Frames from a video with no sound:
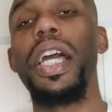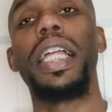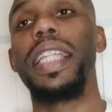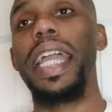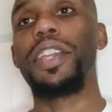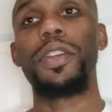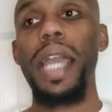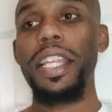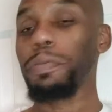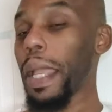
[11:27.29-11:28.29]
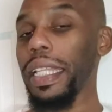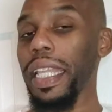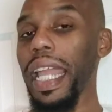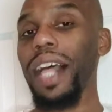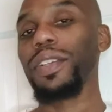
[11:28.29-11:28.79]
Like, you're not just paying
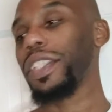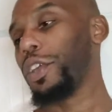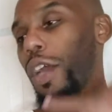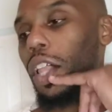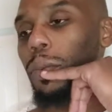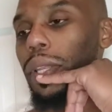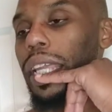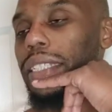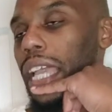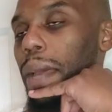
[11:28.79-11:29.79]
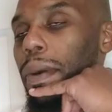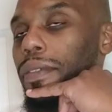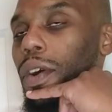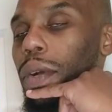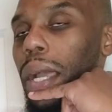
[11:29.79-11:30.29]
$10 and you call it one day and say, hey, my
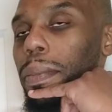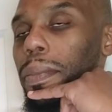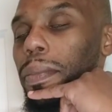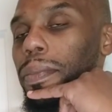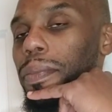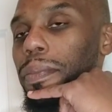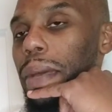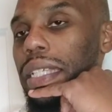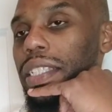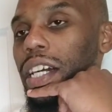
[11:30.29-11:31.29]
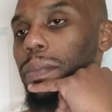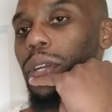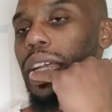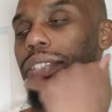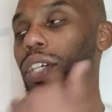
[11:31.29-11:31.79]
phone got messed up
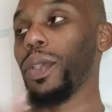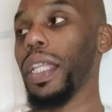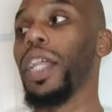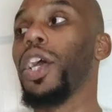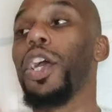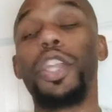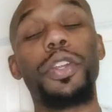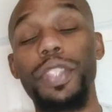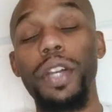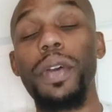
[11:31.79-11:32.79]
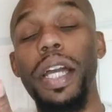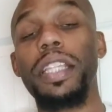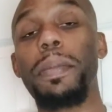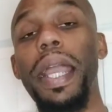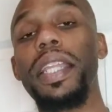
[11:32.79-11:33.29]
or got stolen. You're still going to
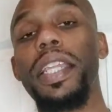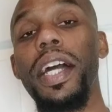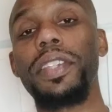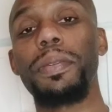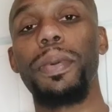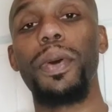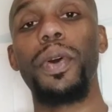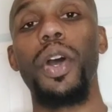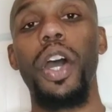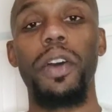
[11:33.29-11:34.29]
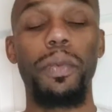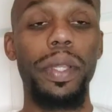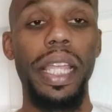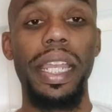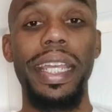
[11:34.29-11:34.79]
have to pay a deductible of
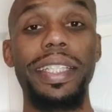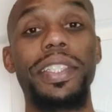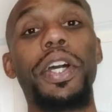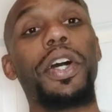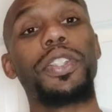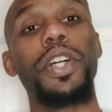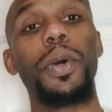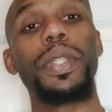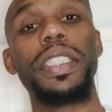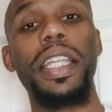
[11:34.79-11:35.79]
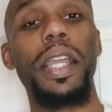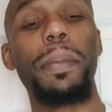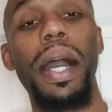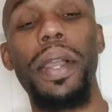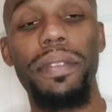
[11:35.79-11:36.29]
what that is. So just think
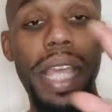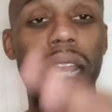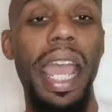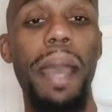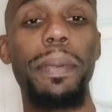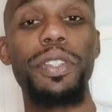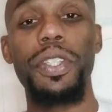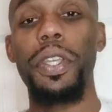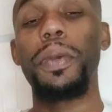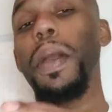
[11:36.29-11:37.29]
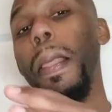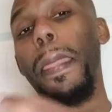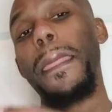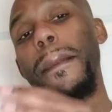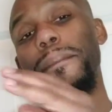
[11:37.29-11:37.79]
about if that happened to you,
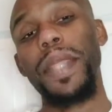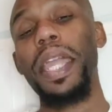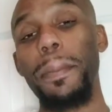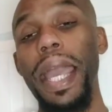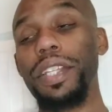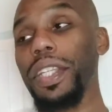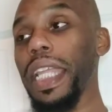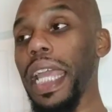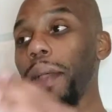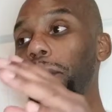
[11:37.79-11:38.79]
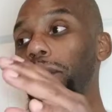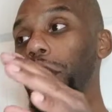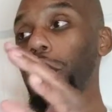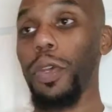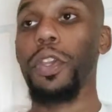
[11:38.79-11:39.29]
then imagine that
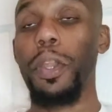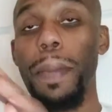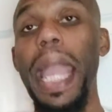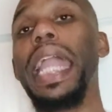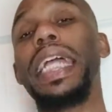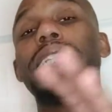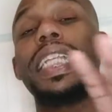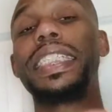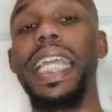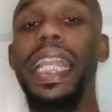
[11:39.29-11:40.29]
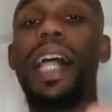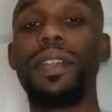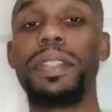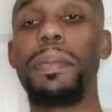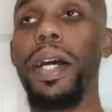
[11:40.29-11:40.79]
you're paying the
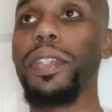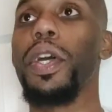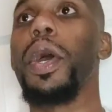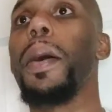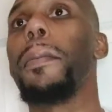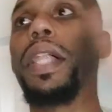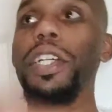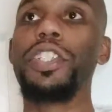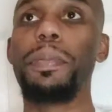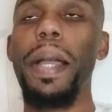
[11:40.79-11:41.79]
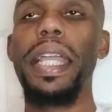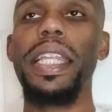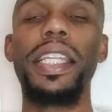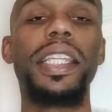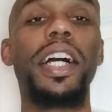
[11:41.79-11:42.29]
$10 a month plus you pay
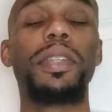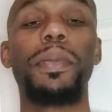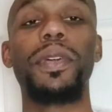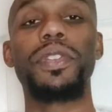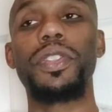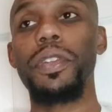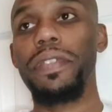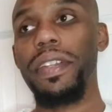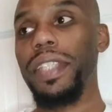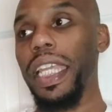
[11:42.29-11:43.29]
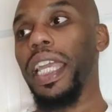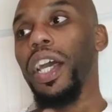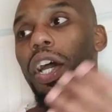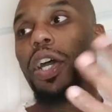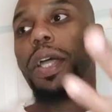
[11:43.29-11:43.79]
the deductible of $250.
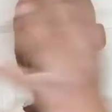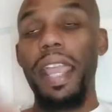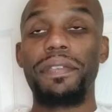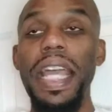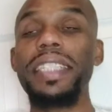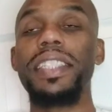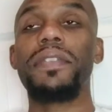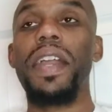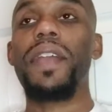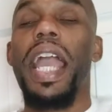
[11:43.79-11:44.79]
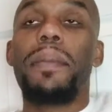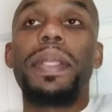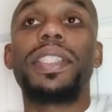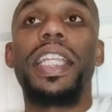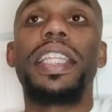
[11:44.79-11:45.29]
If that stuff ever
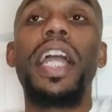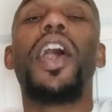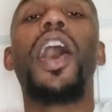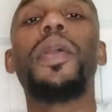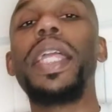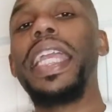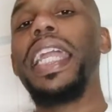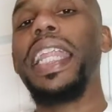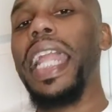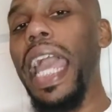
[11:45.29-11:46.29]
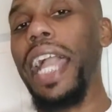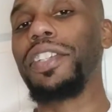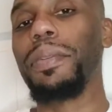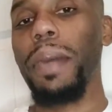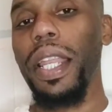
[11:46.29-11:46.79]
happens, they're already getting
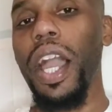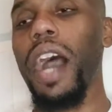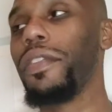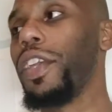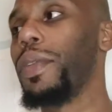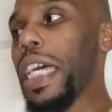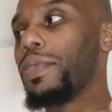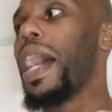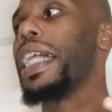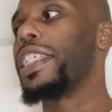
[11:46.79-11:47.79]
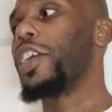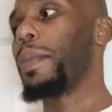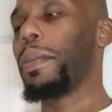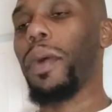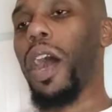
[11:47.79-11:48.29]
extra money off of you. That's why I tell
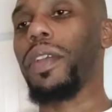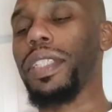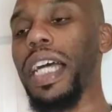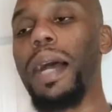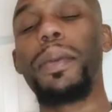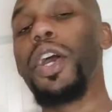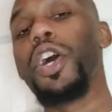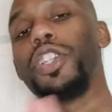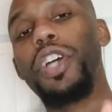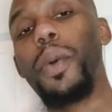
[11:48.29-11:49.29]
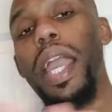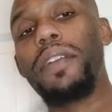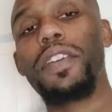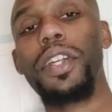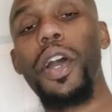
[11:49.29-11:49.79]
people all the time, don't
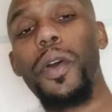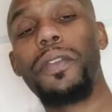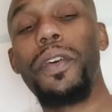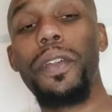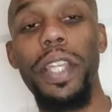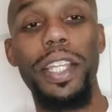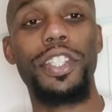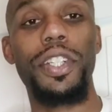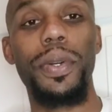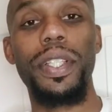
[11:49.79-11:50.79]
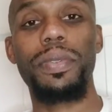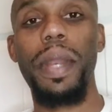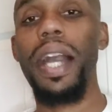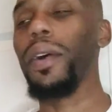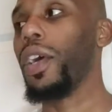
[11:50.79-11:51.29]
ever go for the insurance
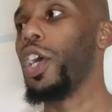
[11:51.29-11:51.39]
route.